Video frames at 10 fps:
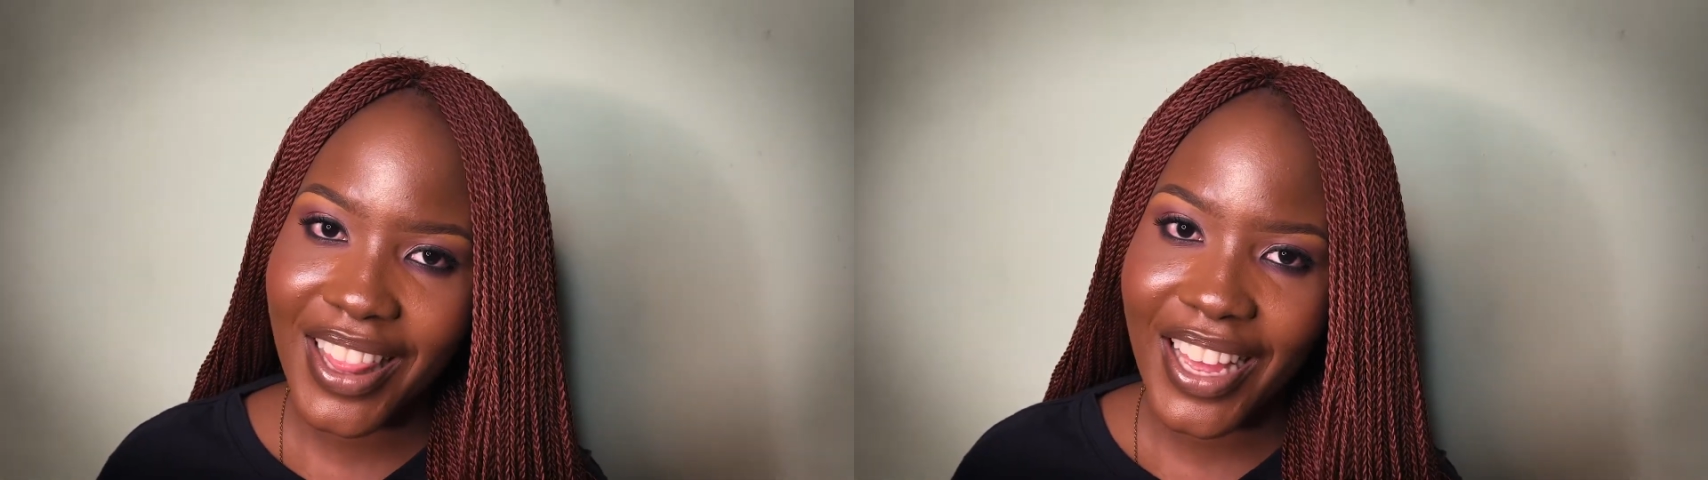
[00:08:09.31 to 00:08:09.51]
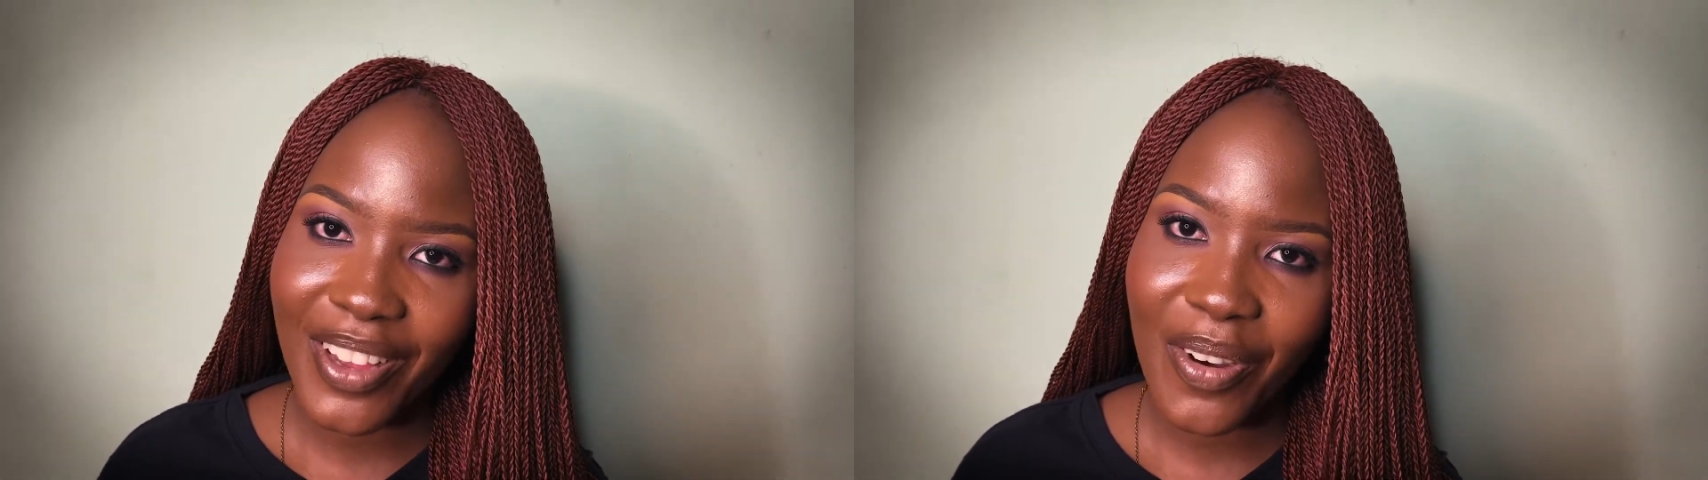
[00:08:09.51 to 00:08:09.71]

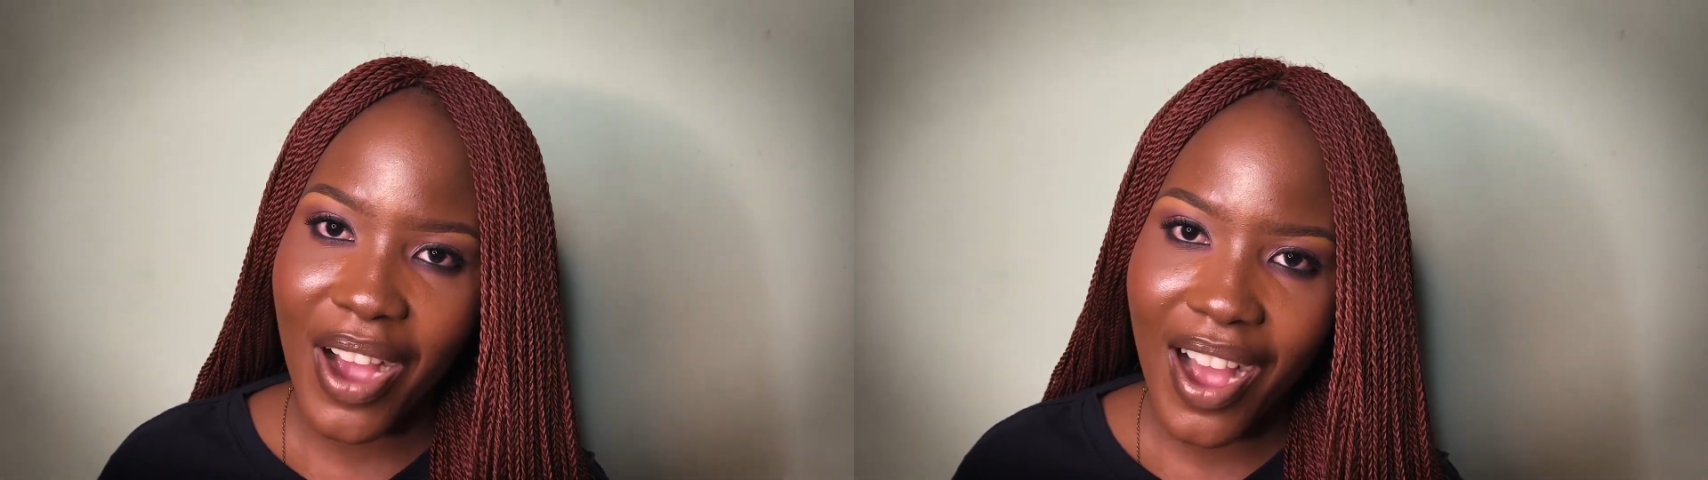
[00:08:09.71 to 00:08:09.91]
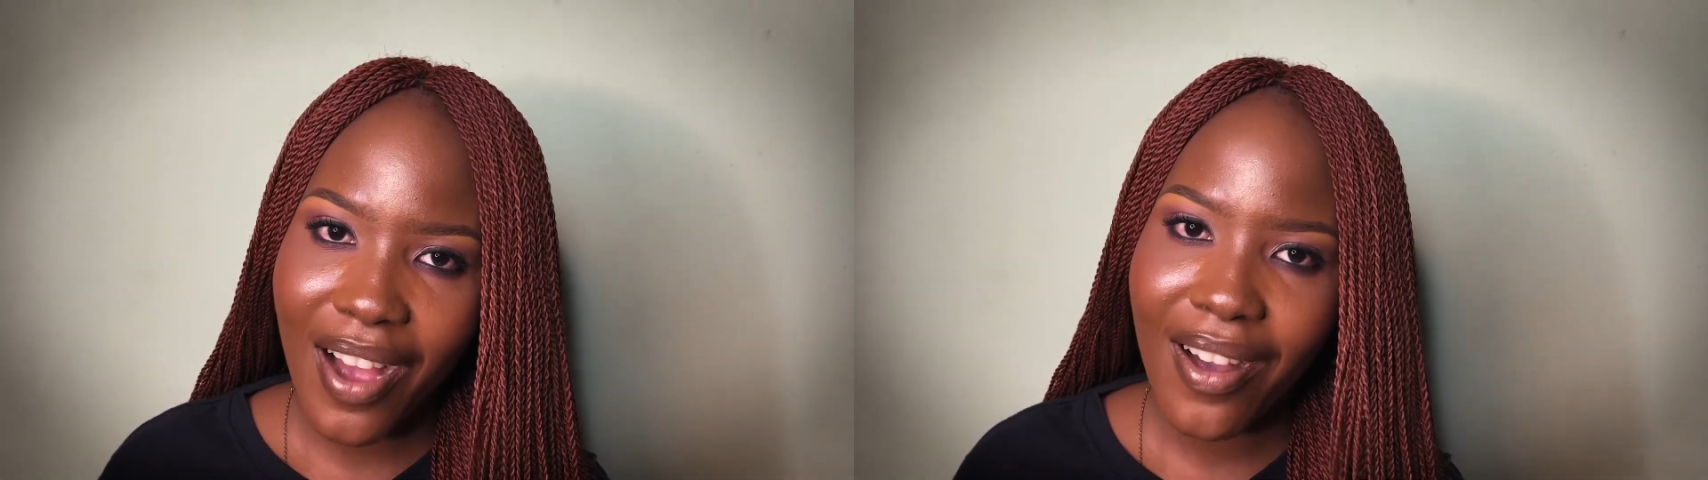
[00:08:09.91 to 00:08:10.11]
that you
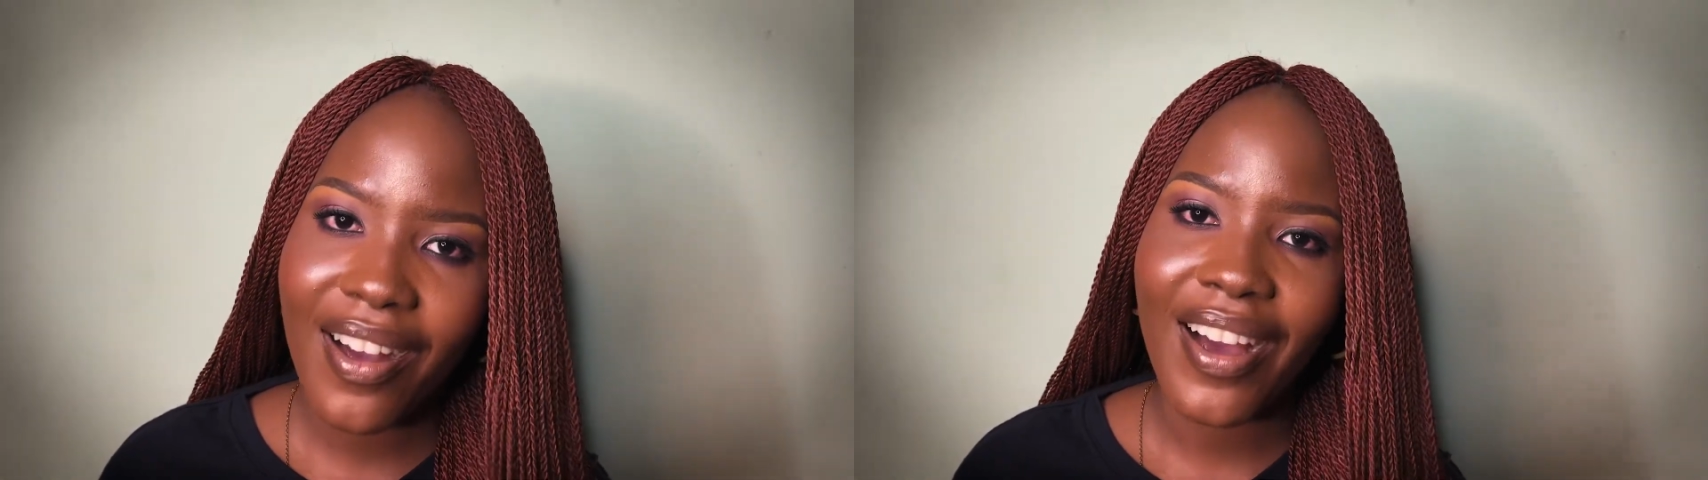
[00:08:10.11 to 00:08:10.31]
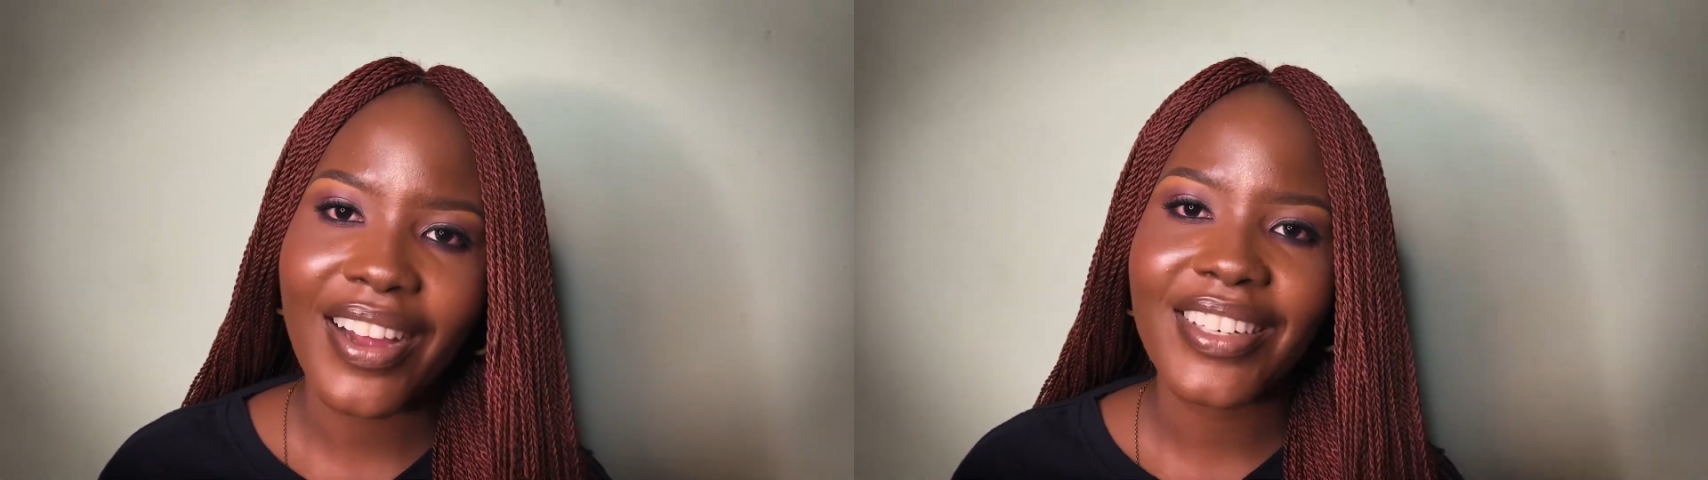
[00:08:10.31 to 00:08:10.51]
are
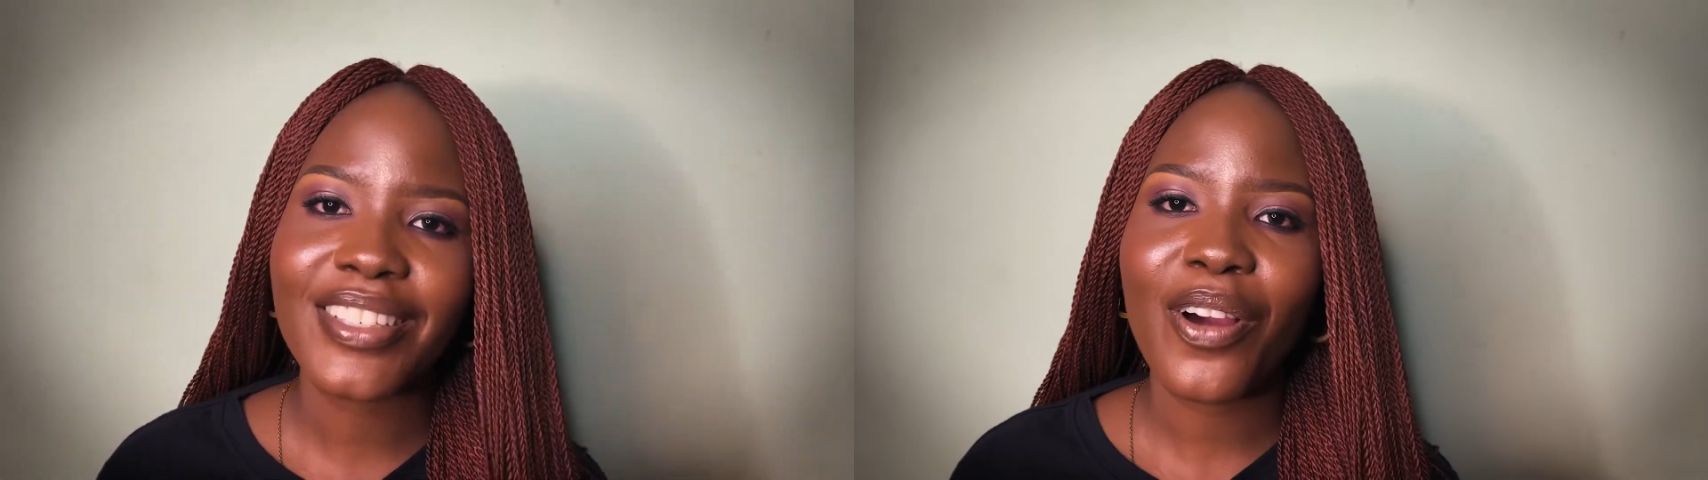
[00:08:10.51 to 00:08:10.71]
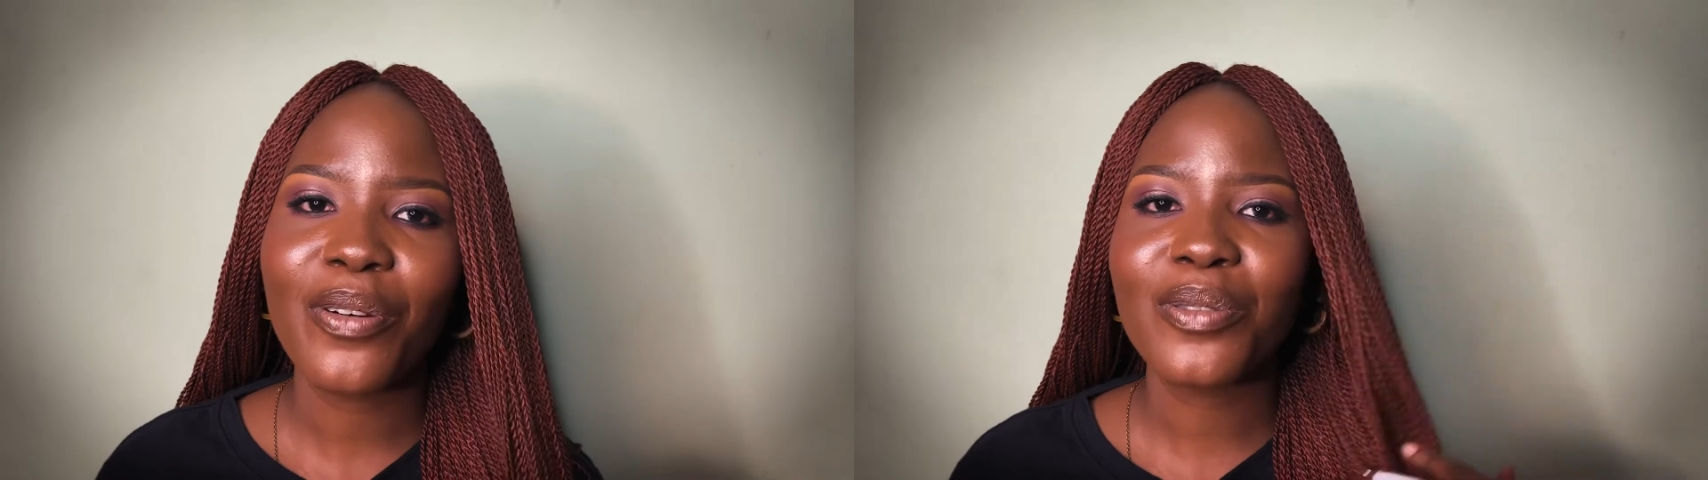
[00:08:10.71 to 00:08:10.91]
and
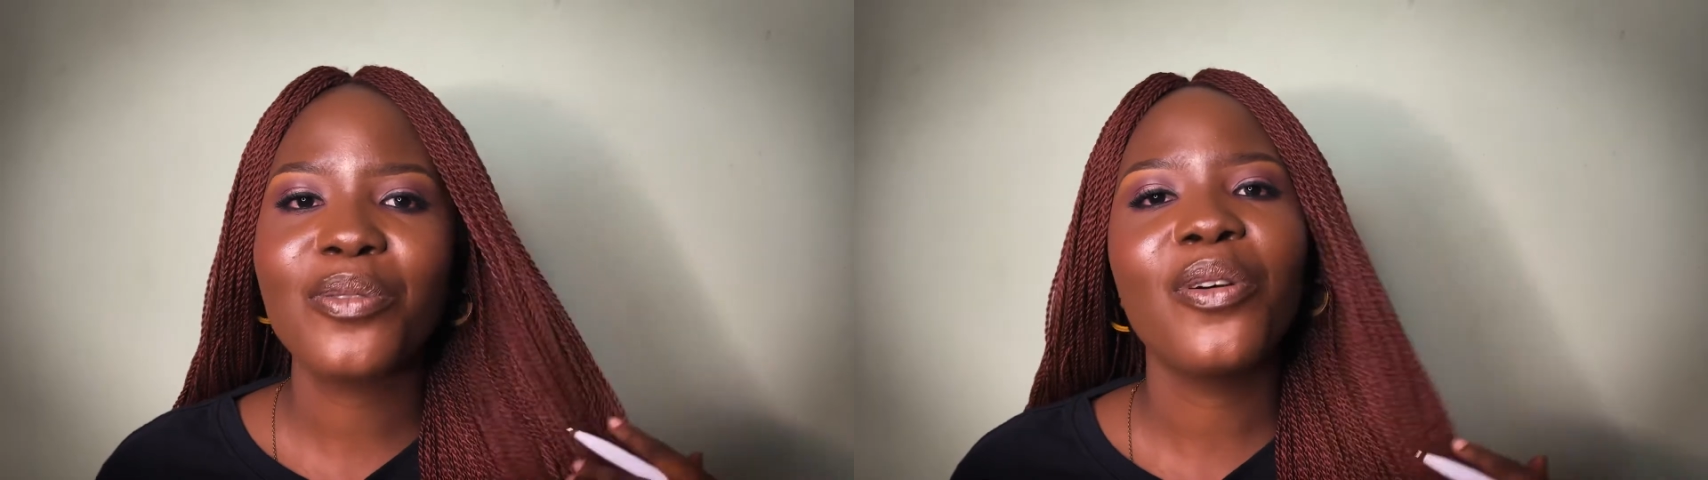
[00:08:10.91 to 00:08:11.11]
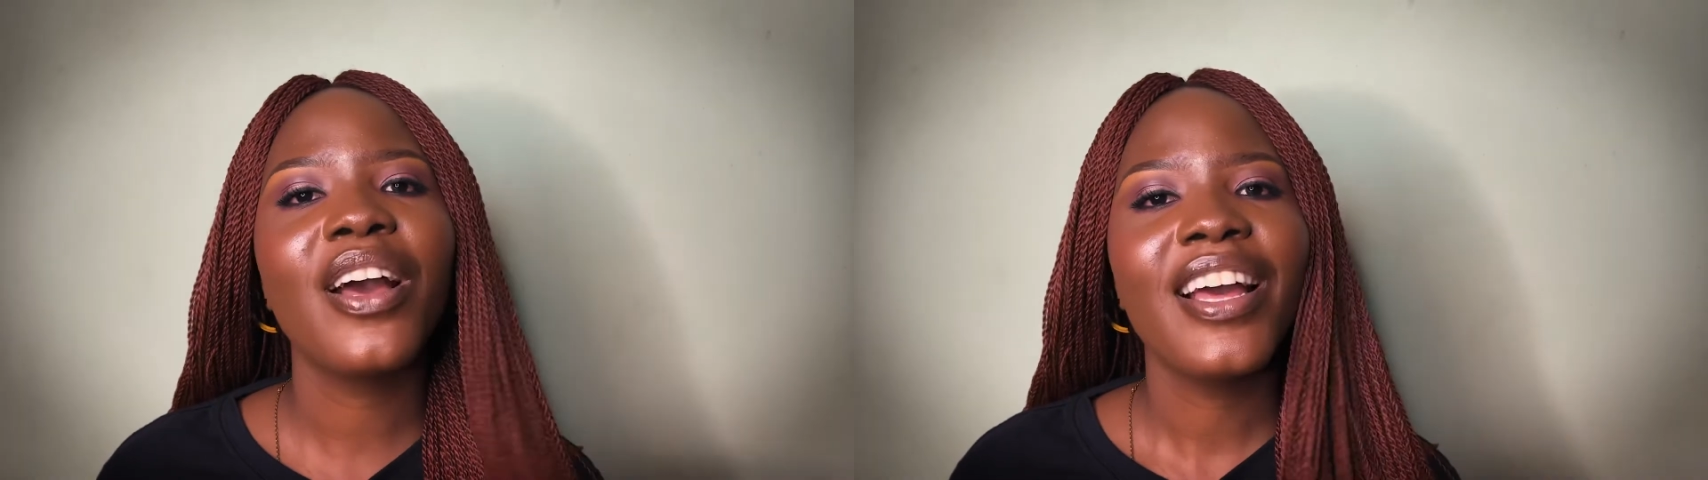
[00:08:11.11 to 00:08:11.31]

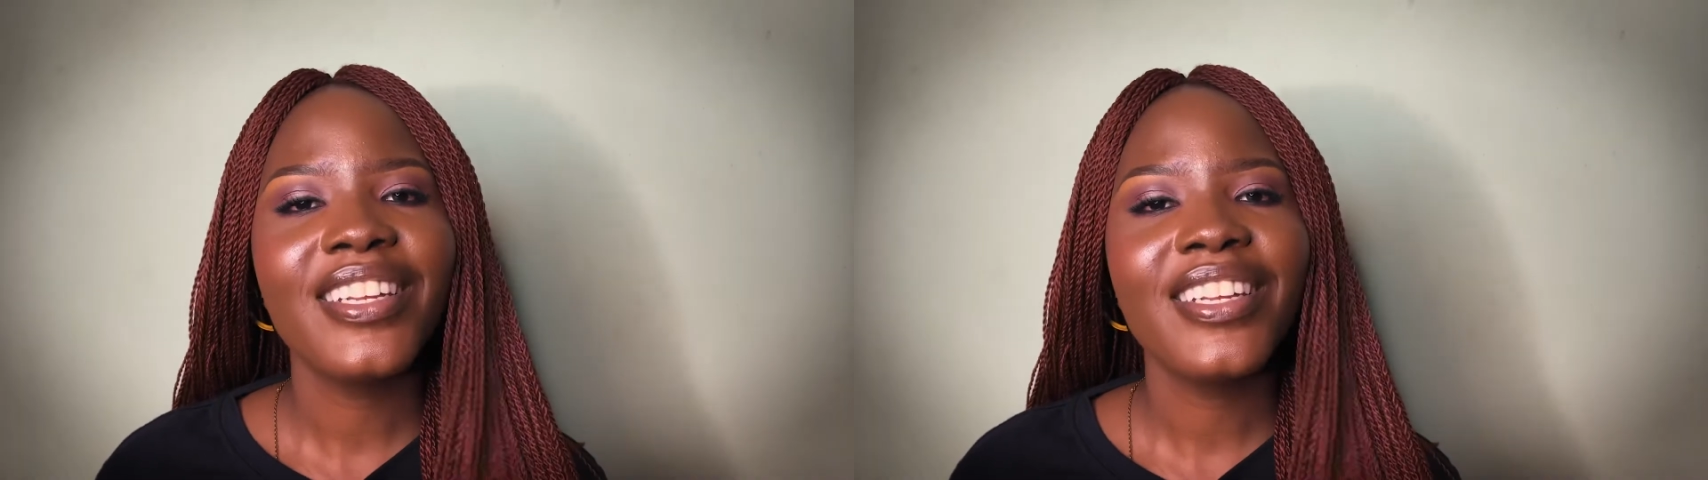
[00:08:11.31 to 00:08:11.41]
also